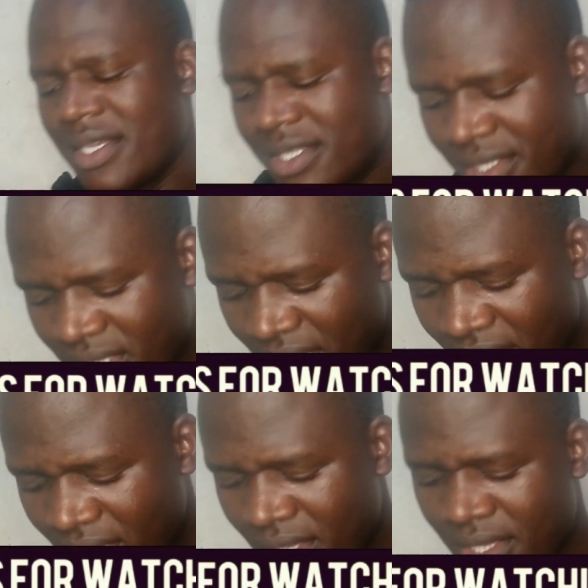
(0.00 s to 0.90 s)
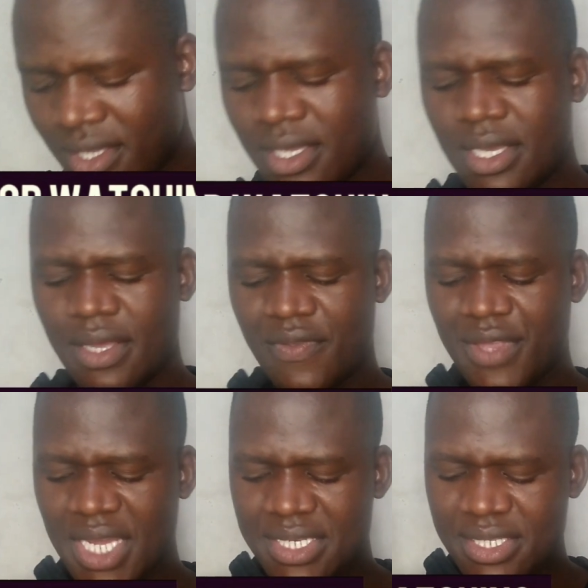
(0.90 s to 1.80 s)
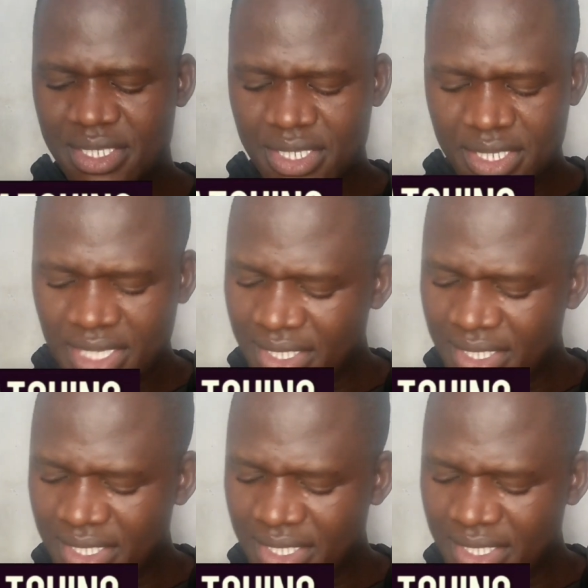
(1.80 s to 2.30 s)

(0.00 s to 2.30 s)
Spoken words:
He's saying that he